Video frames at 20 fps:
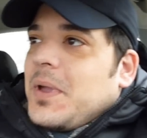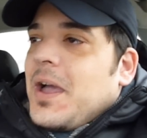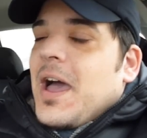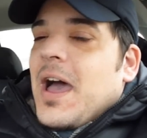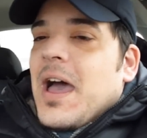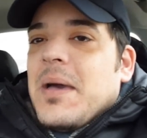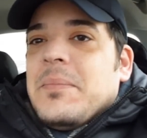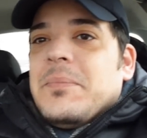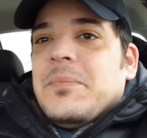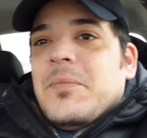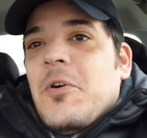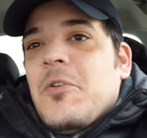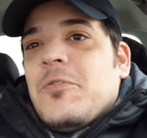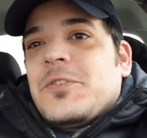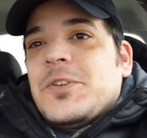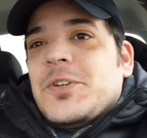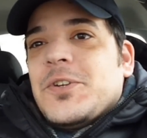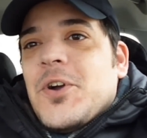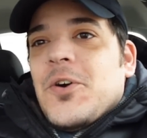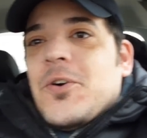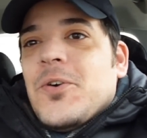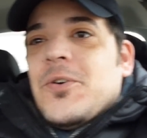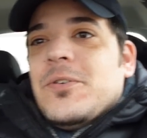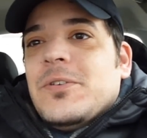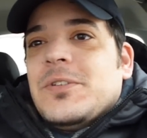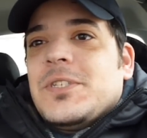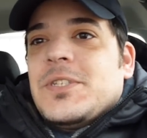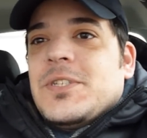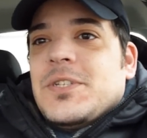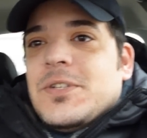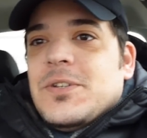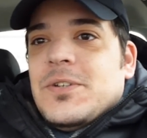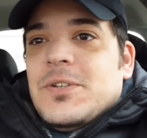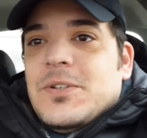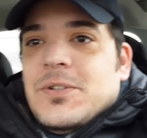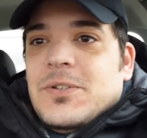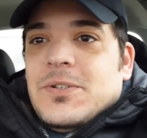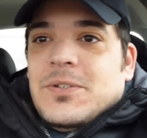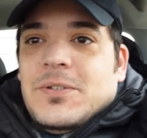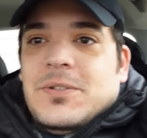I'm off to go
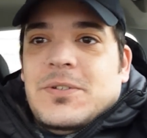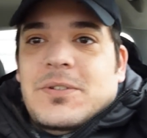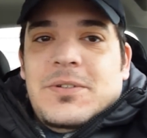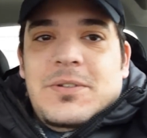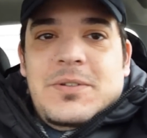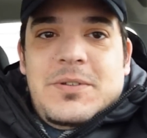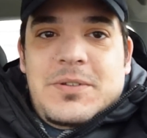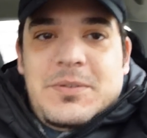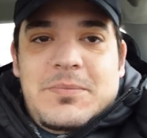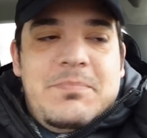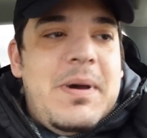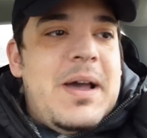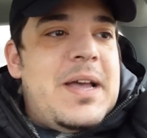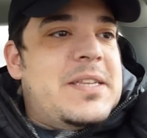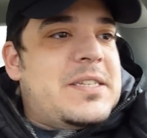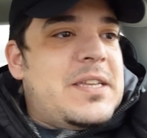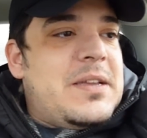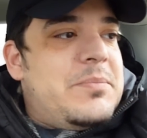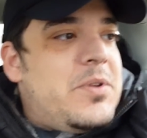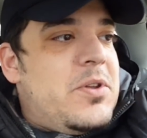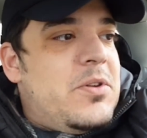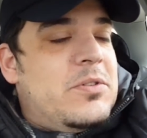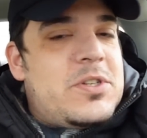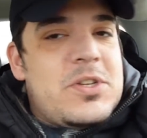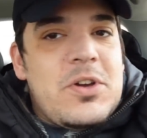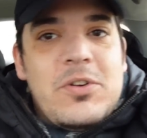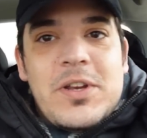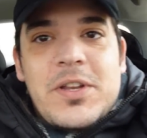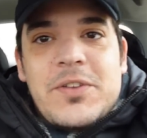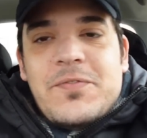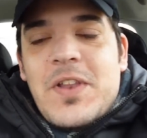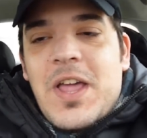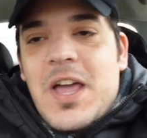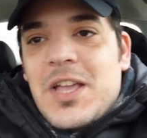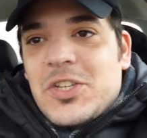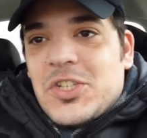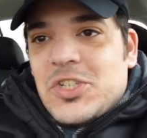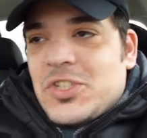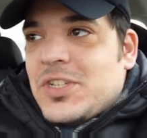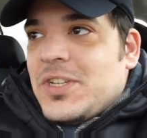to buy some new toilet
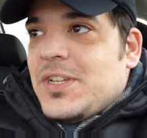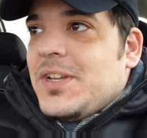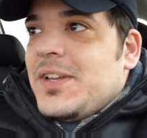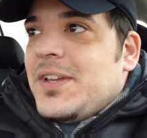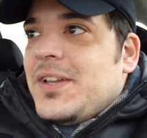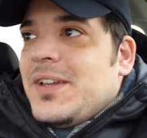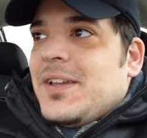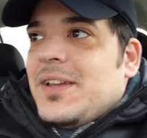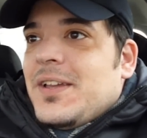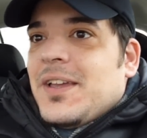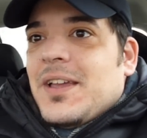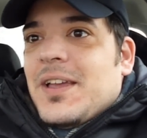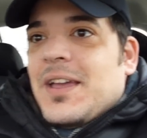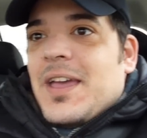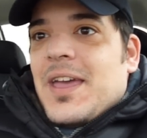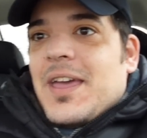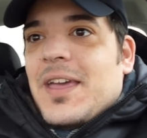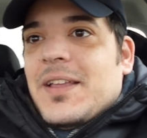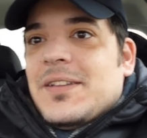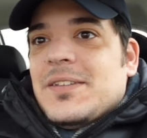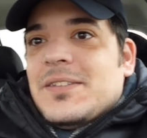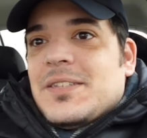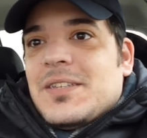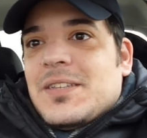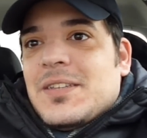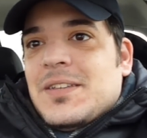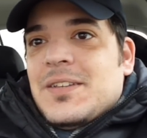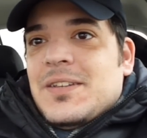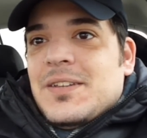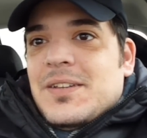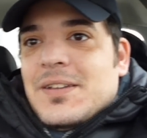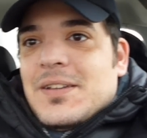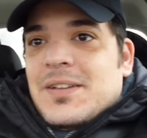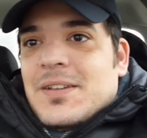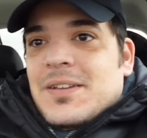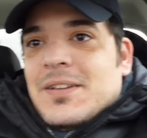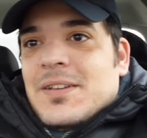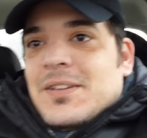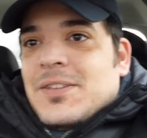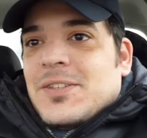flush, and
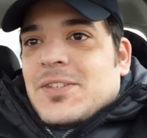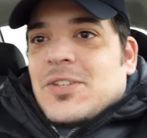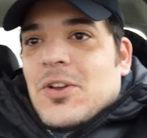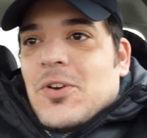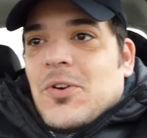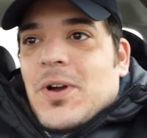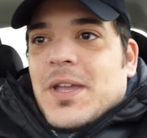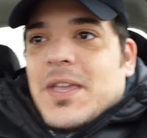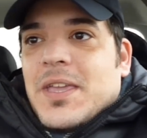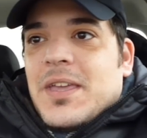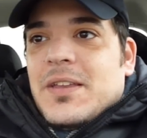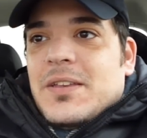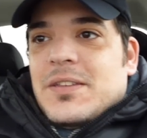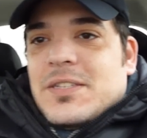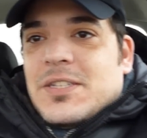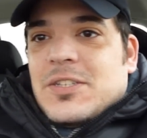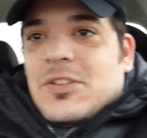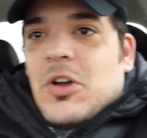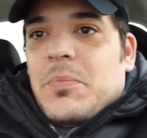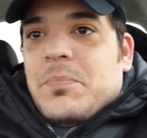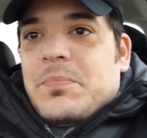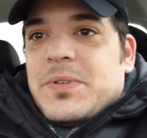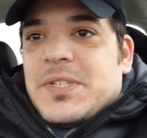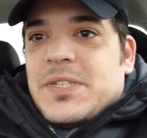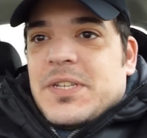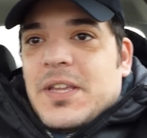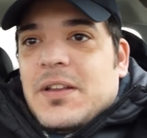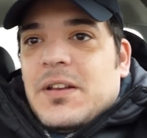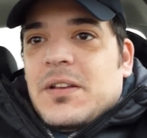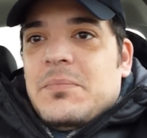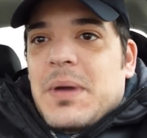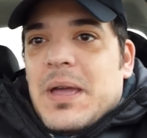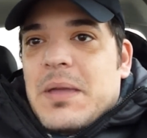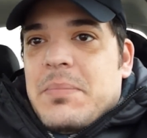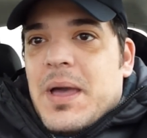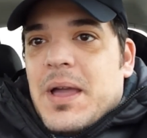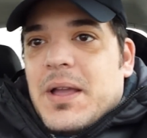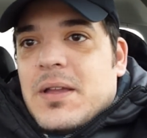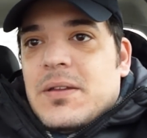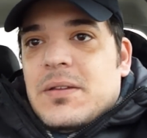so I can stop tickling my
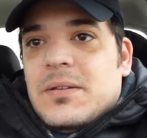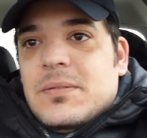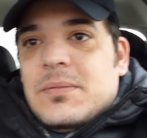back.